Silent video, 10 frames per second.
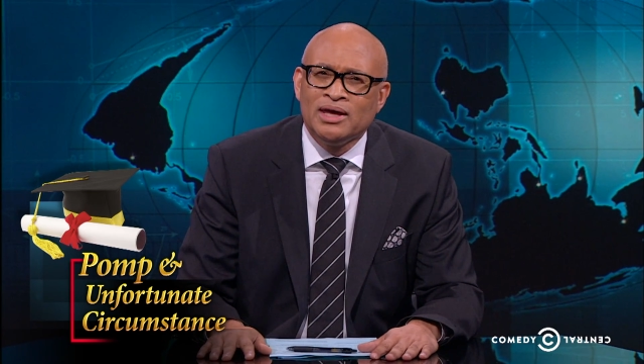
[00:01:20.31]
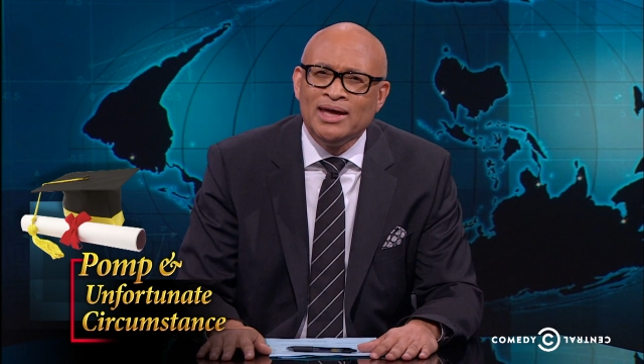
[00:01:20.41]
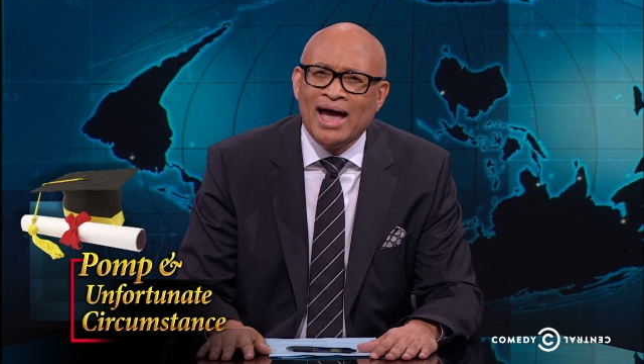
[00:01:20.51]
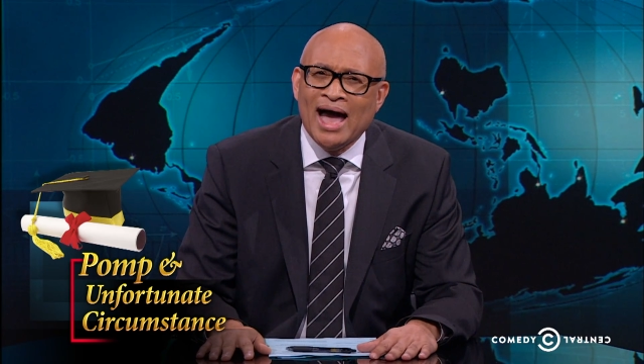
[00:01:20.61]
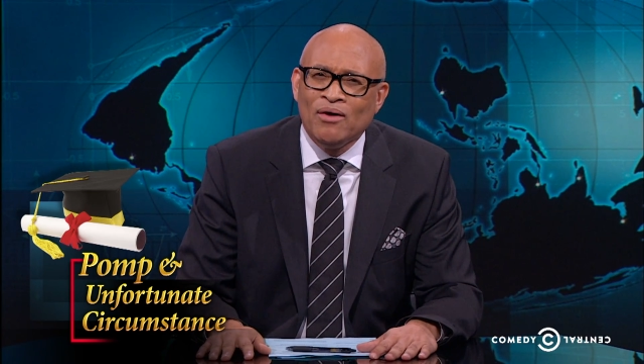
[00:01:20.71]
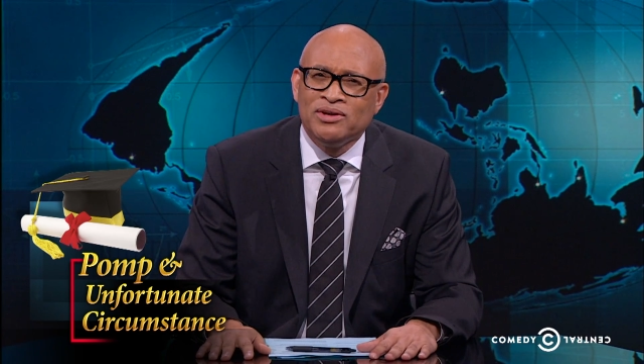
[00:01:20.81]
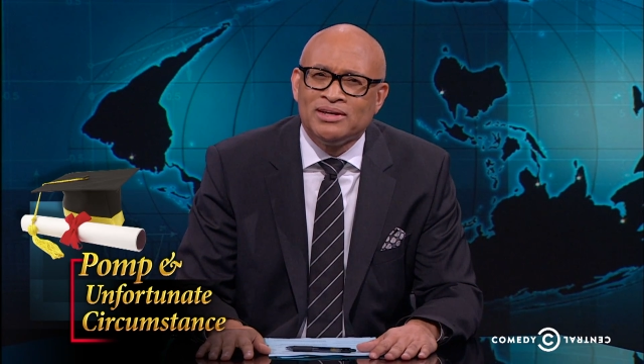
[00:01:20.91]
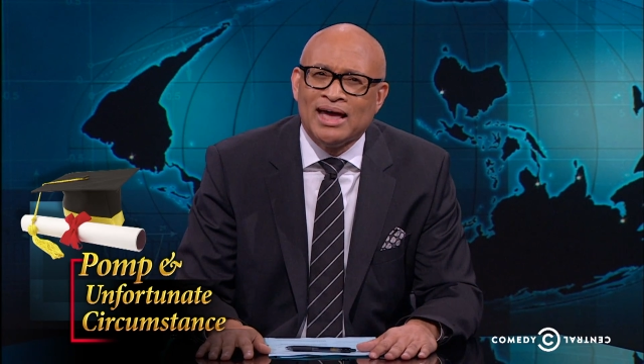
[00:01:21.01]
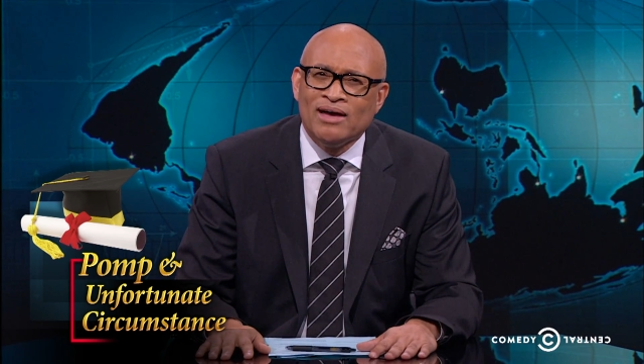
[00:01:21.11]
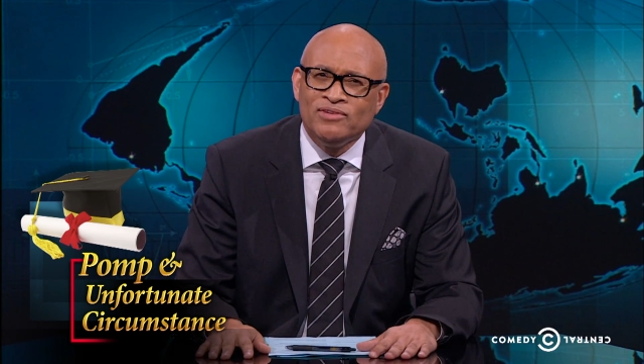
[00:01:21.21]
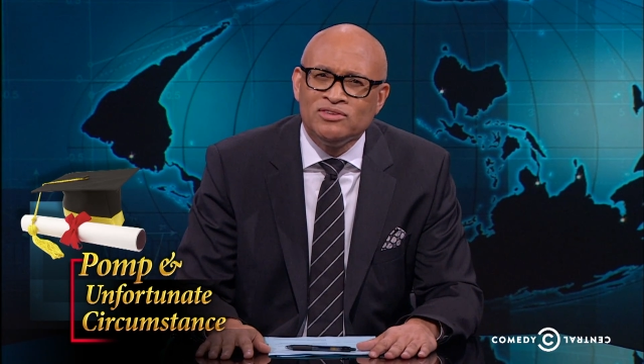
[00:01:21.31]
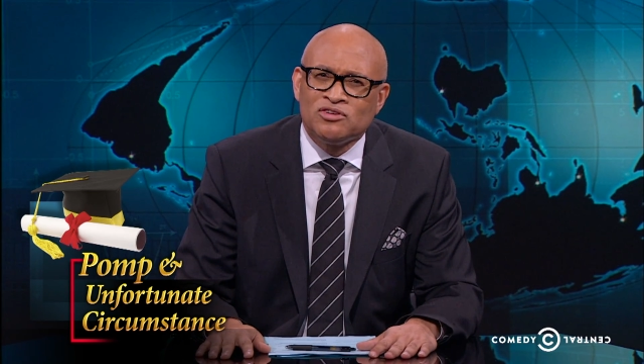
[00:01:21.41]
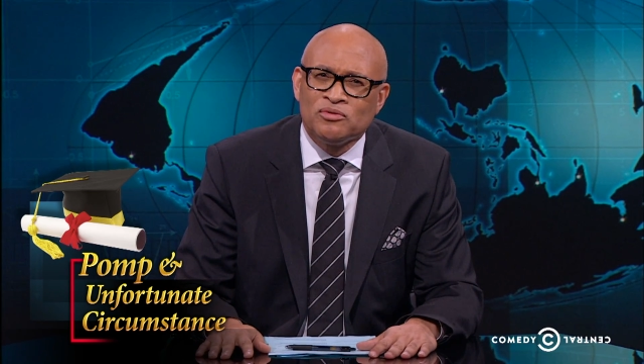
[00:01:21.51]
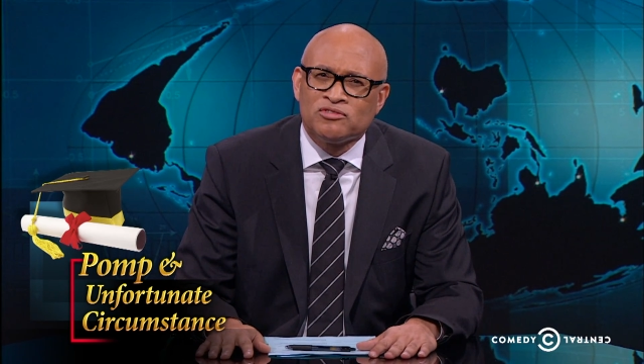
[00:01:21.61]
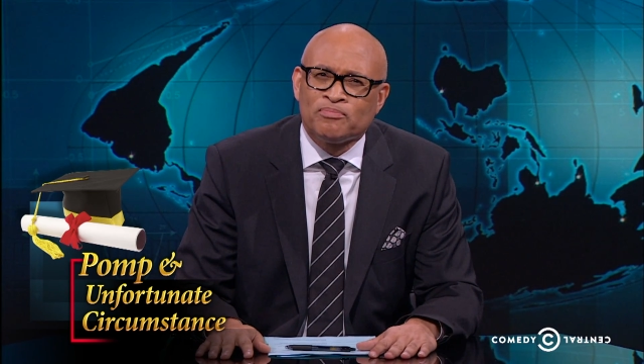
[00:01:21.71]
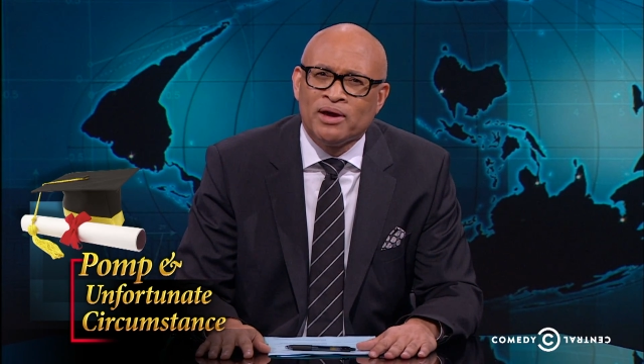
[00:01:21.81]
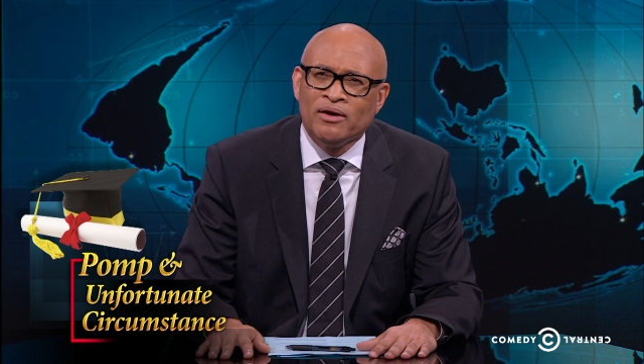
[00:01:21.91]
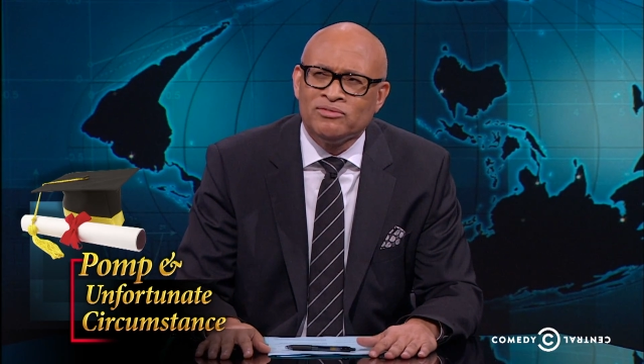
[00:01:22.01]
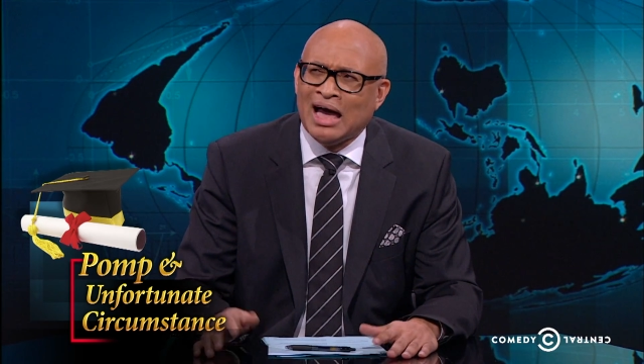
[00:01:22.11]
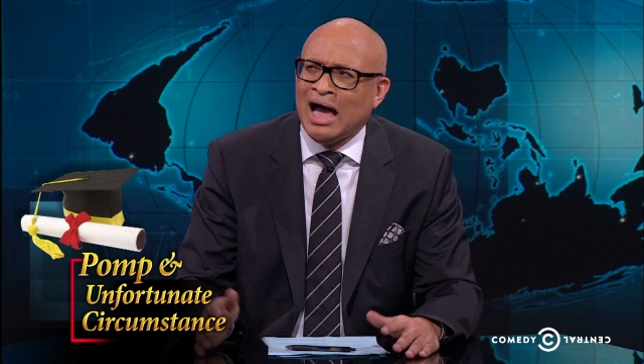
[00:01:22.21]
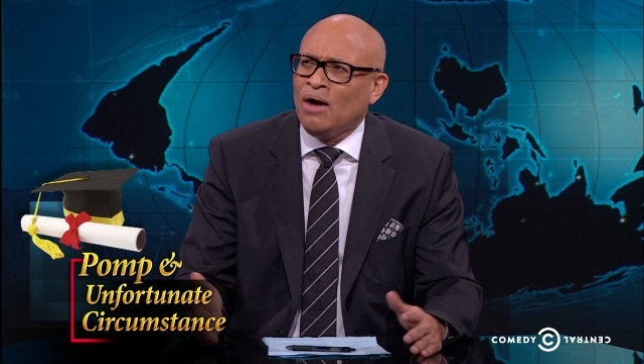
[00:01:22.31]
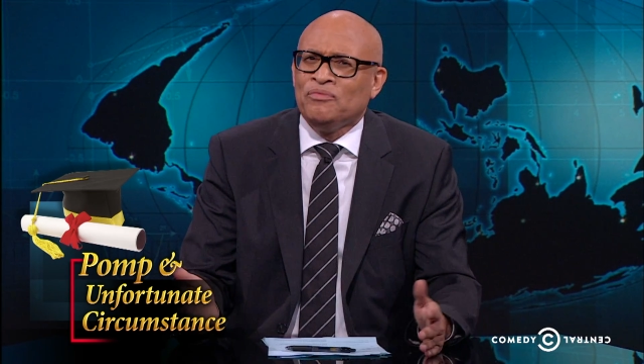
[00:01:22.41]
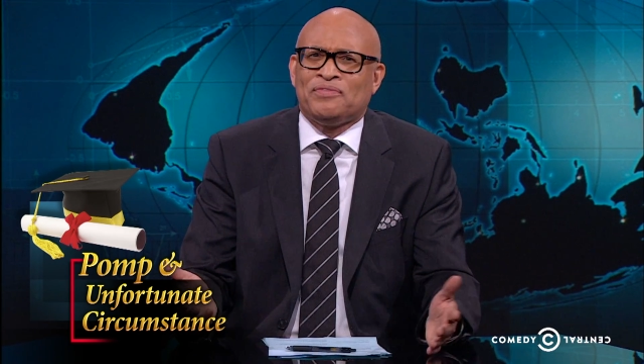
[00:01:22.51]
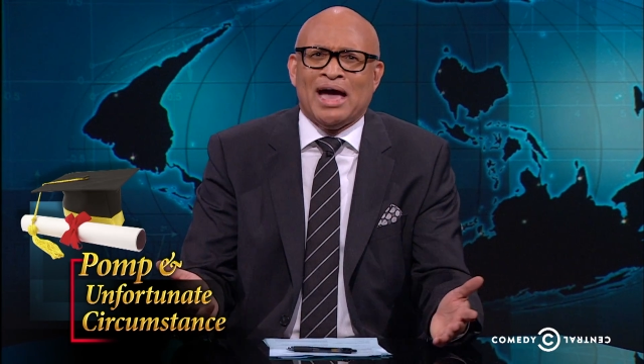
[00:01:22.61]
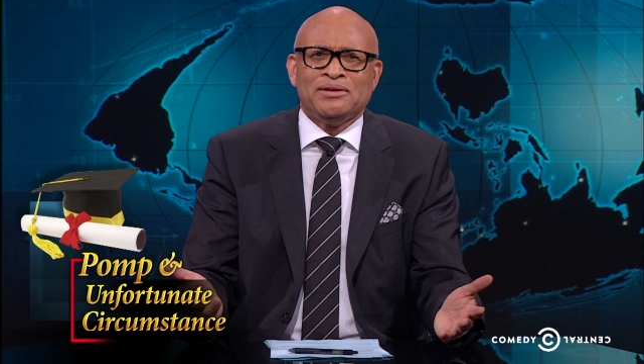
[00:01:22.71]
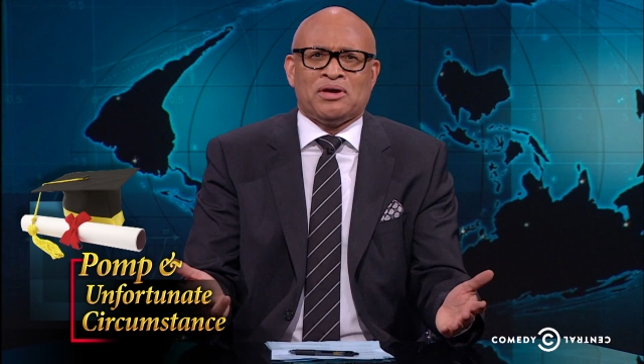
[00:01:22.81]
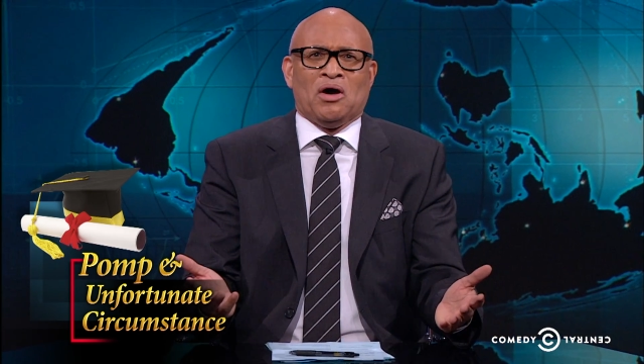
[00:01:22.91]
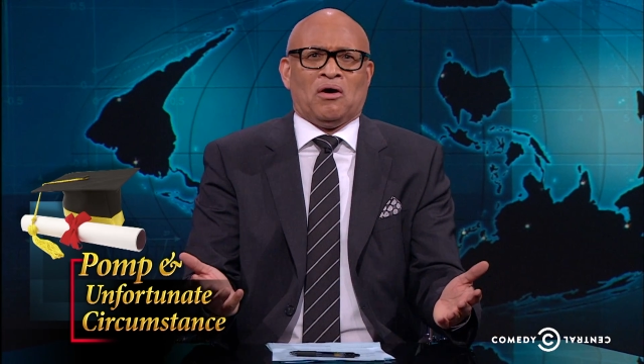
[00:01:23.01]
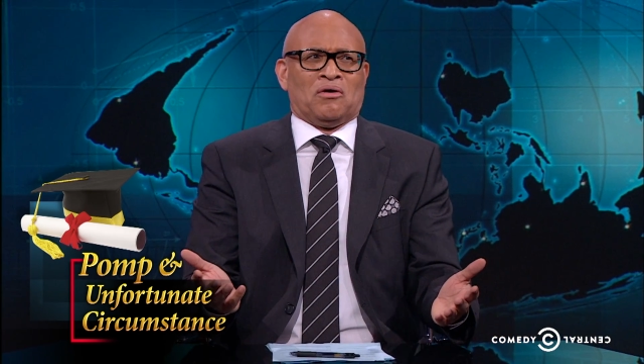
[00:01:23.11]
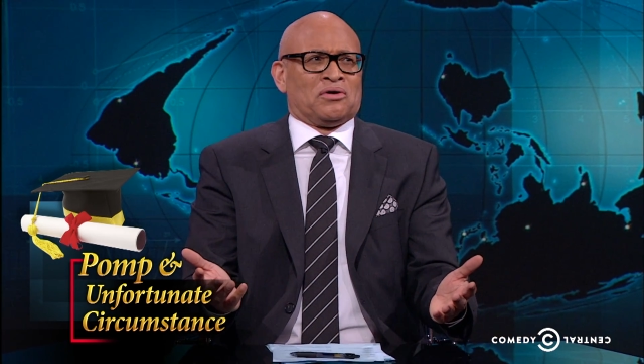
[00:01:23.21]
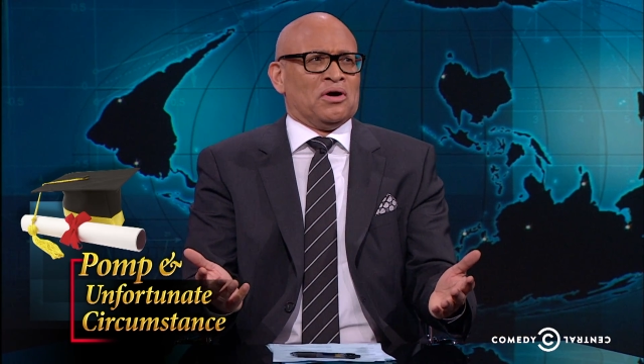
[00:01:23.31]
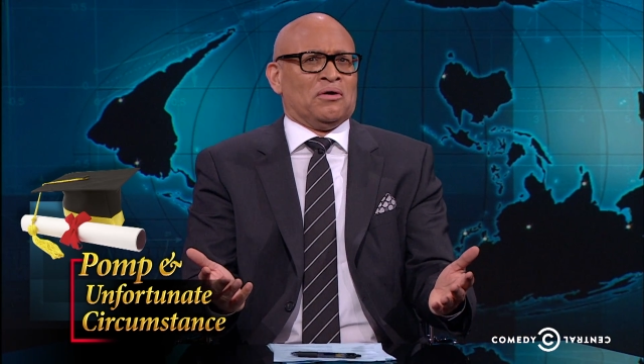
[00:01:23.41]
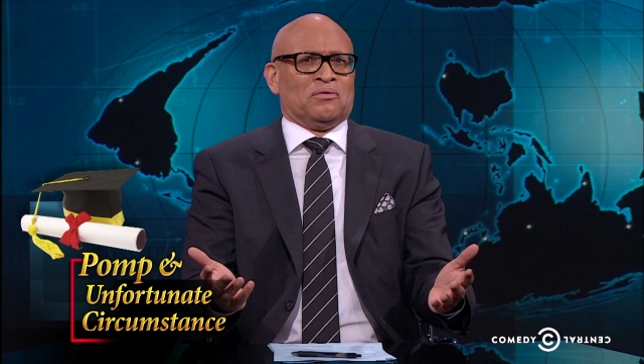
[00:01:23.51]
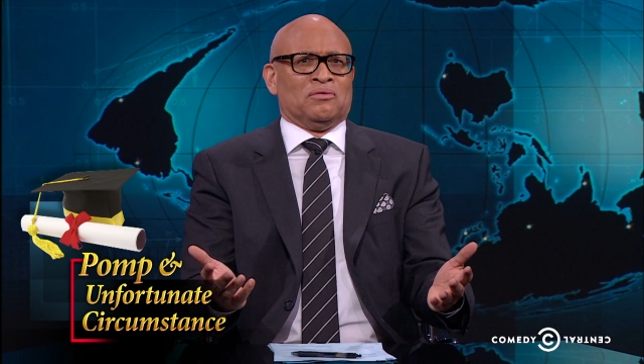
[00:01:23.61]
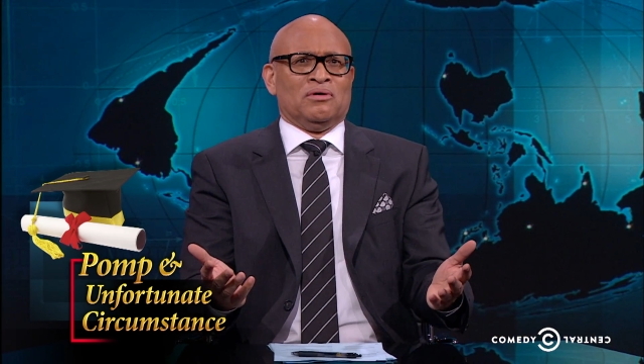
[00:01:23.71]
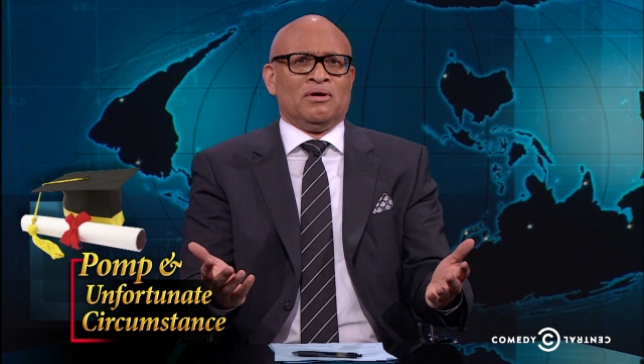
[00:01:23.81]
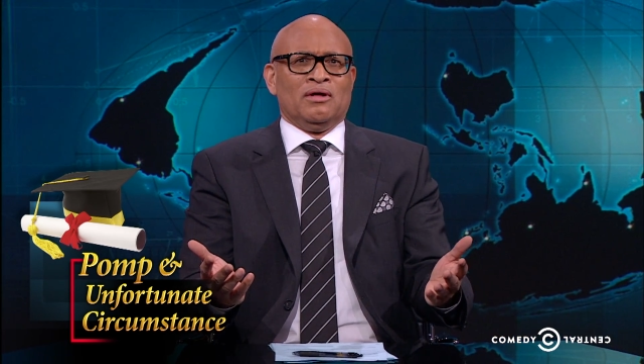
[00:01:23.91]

He outed Evan to his parents? How'd that call go?